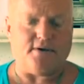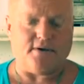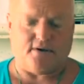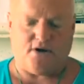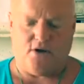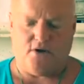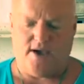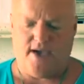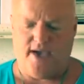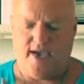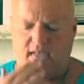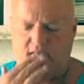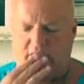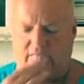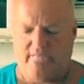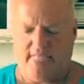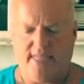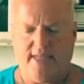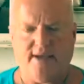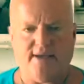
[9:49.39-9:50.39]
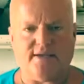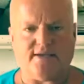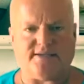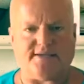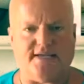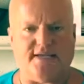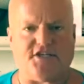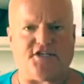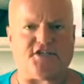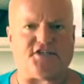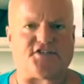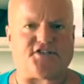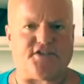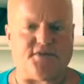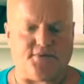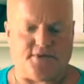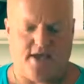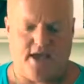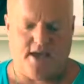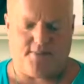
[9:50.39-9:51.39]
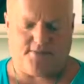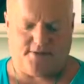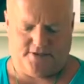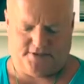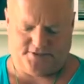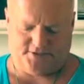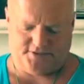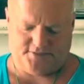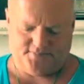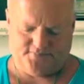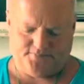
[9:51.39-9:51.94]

Go ahead, teach it, see what happens.